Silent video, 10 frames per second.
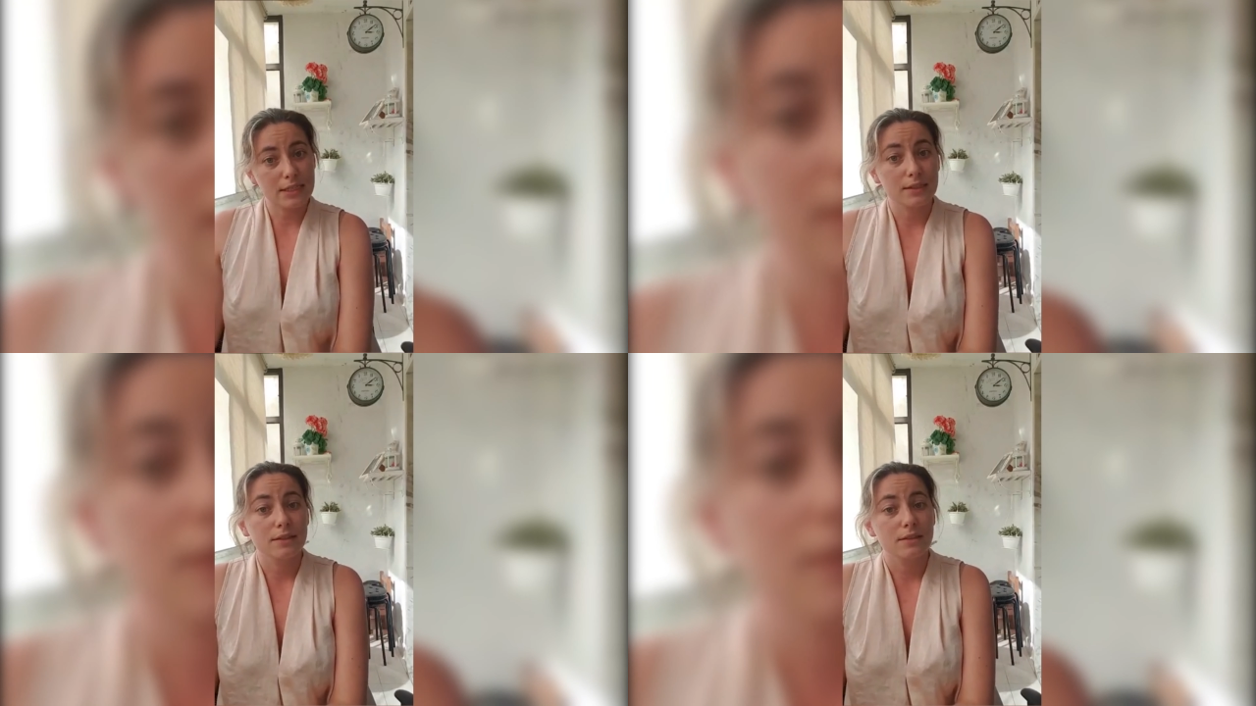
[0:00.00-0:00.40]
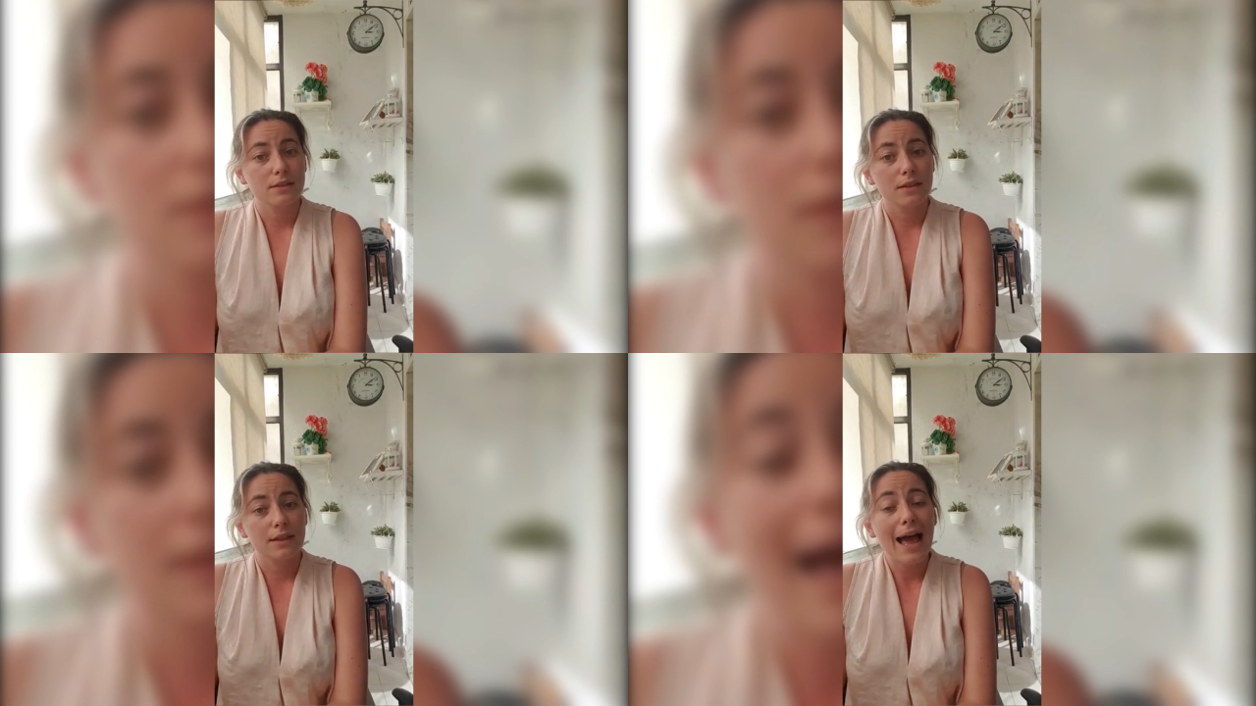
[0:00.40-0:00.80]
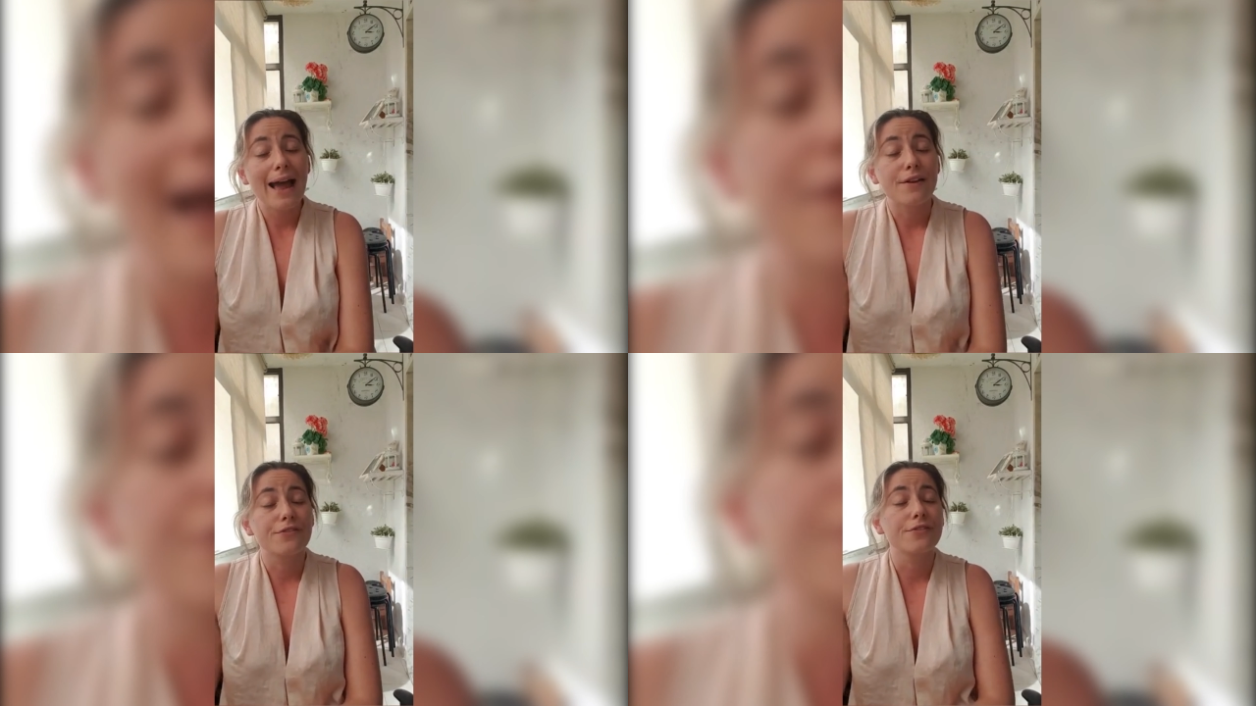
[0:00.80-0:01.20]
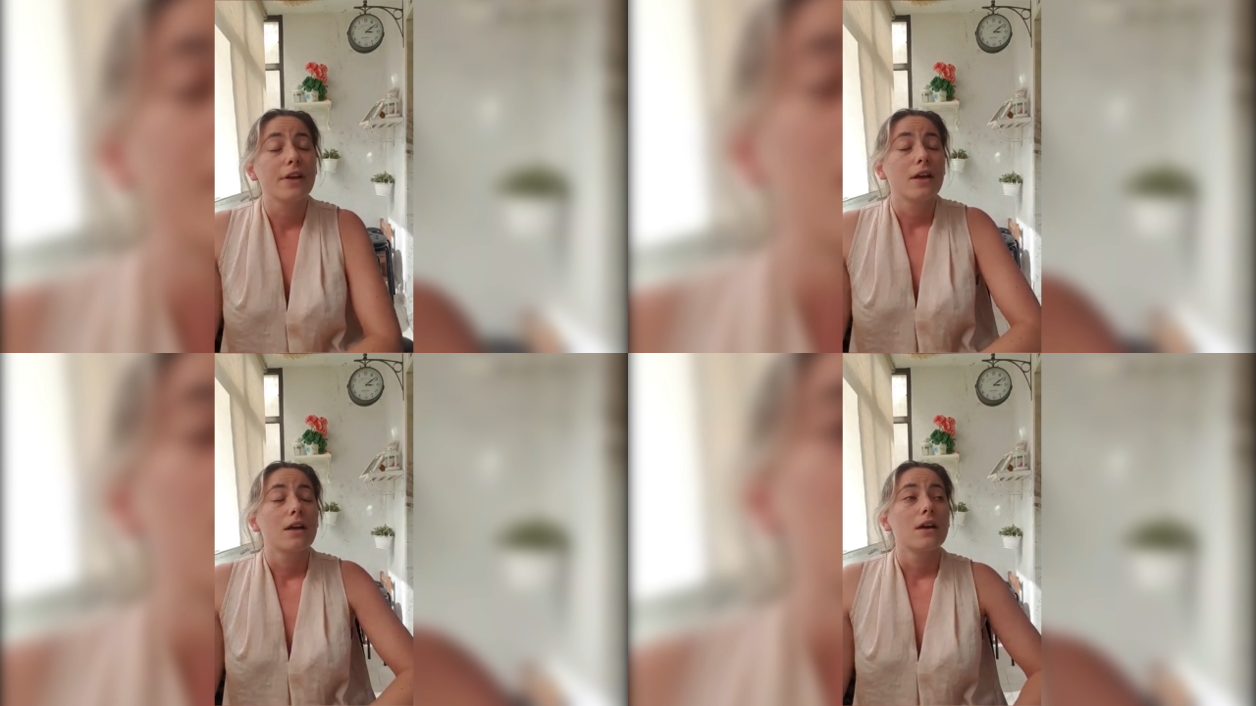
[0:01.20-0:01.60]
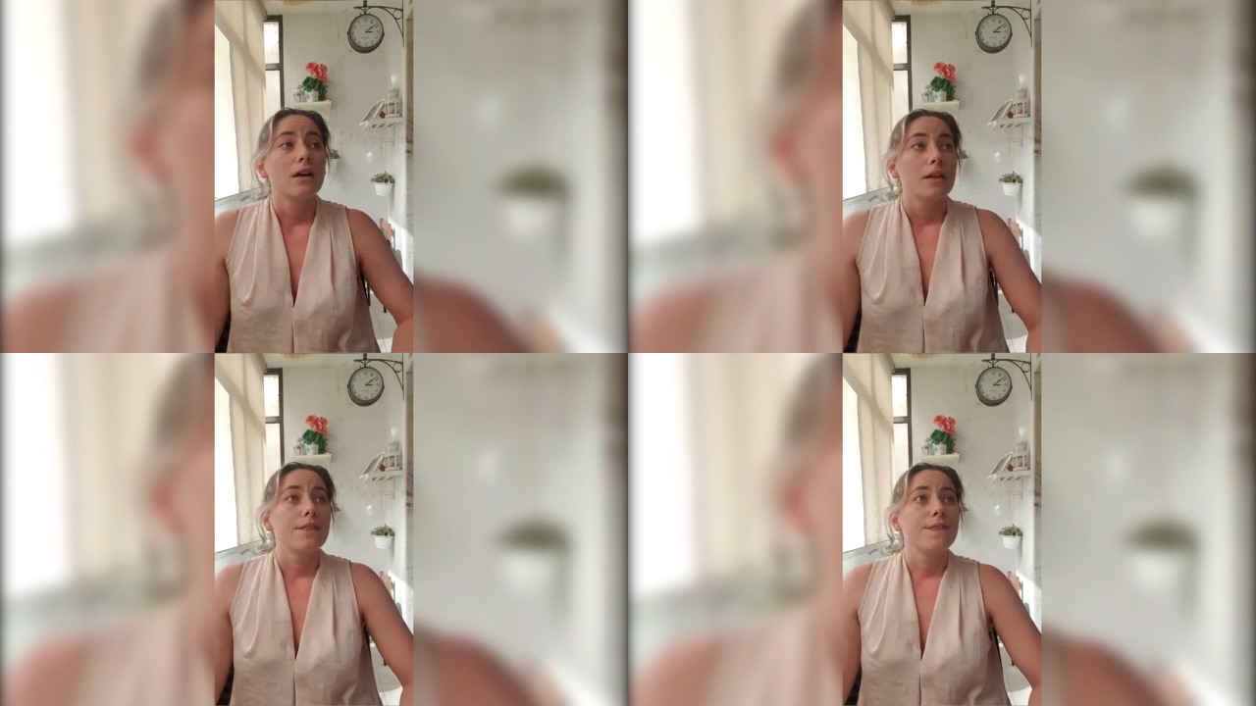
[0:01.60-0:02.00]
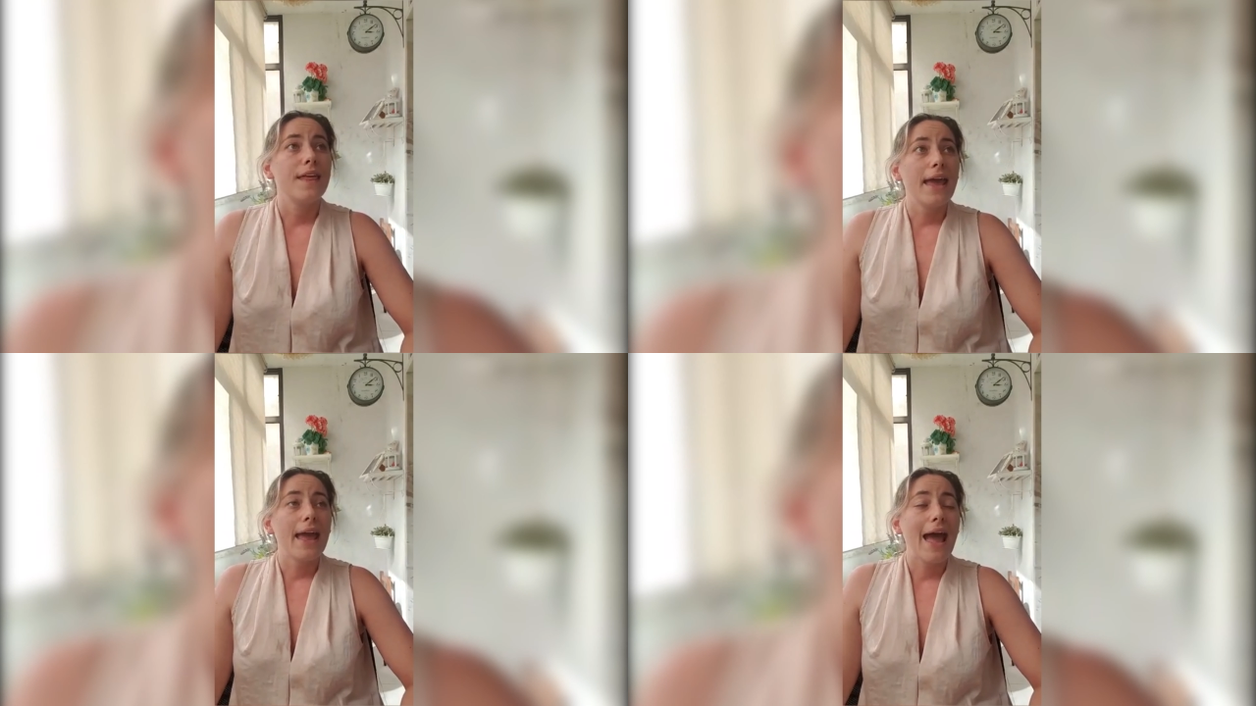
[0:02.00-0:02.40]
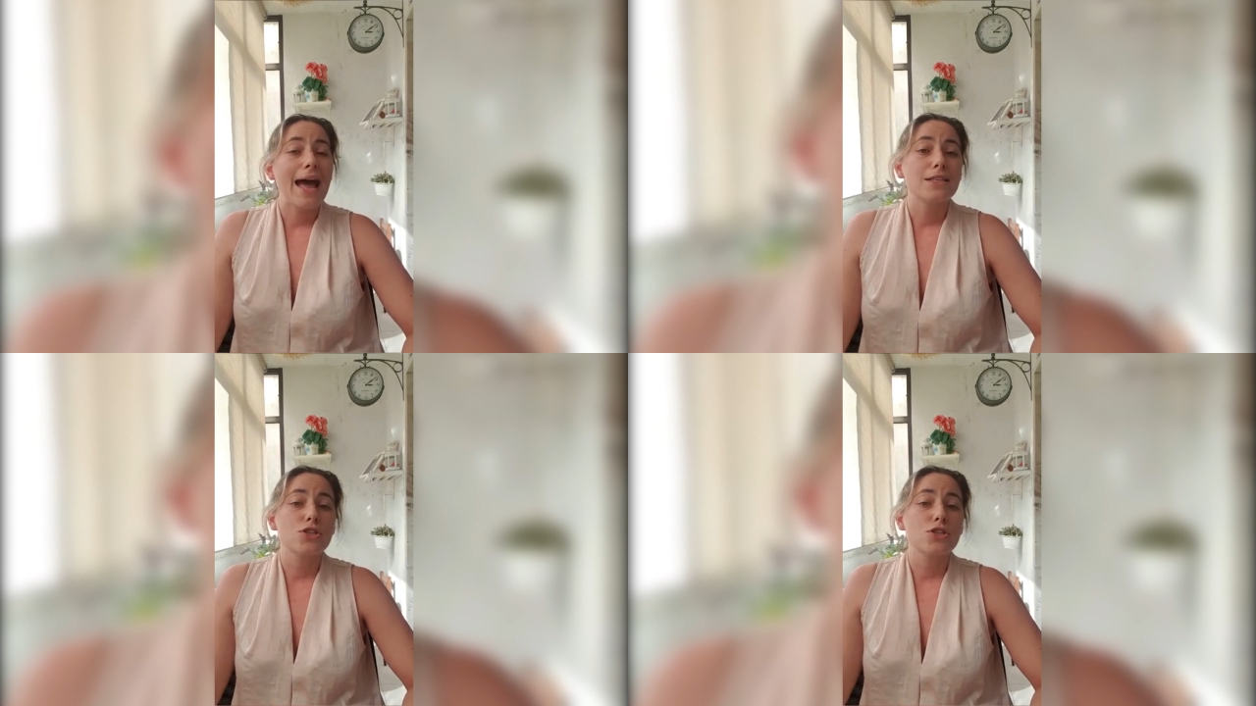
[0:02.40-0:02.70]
live, they had